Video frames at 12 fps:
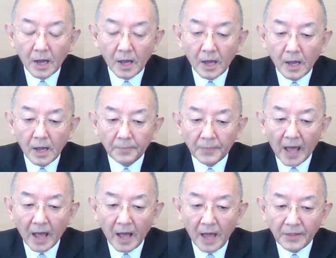
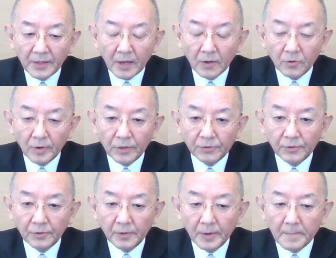other than going
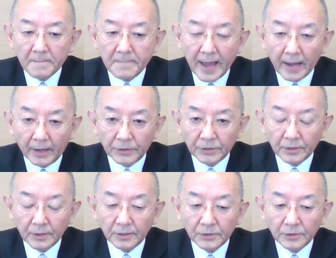through banks.